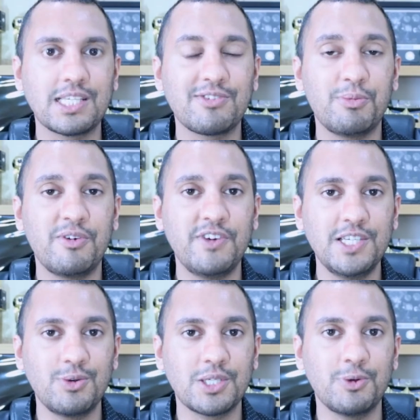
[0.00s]
So from a
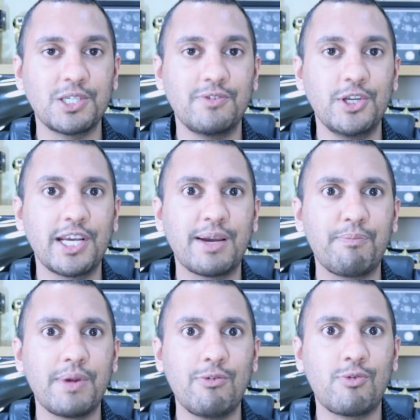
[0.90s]
visuals point of view, you can
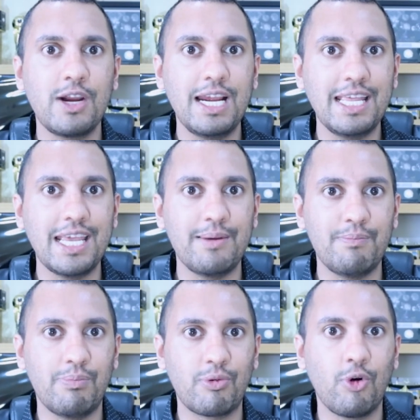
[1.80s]
be really
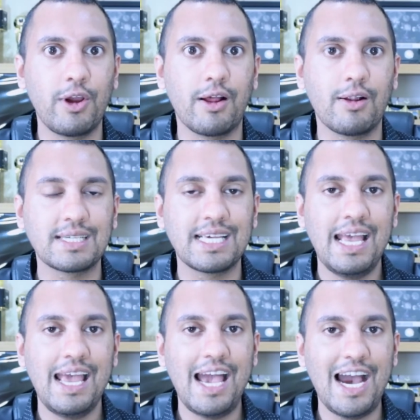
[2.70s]
embroiled
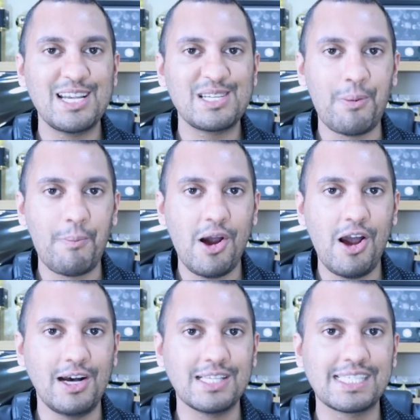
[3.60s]
and
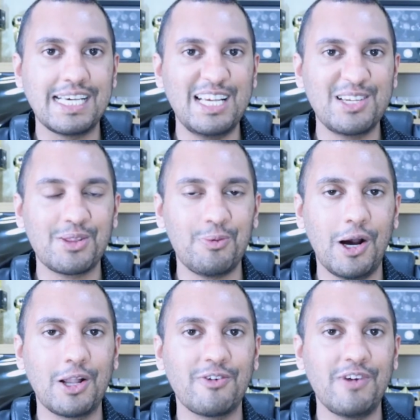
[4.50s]
immersed into the
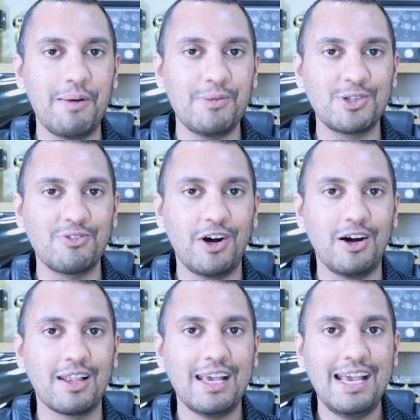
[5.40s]
world of Emma
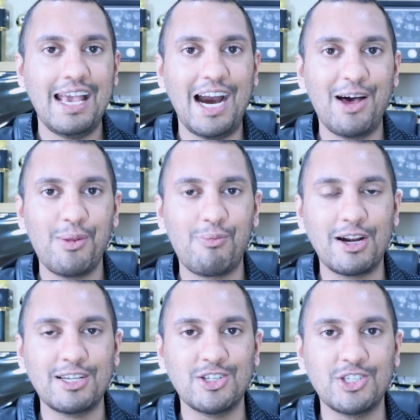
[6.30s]
Duval and the
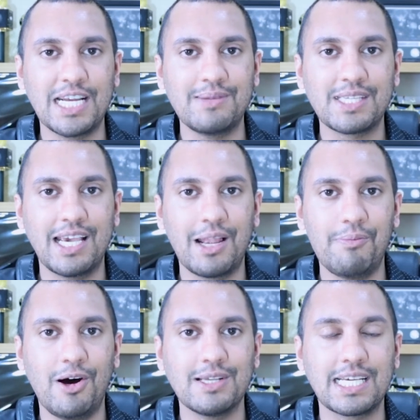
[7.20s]
Brendan James killer
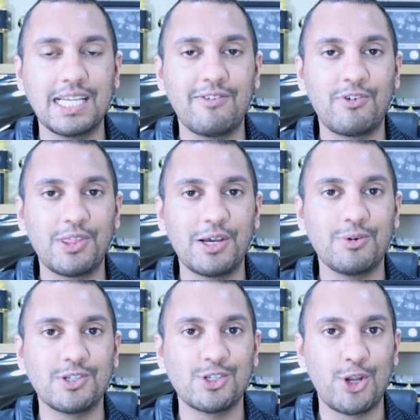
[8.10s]
mask, and everything was just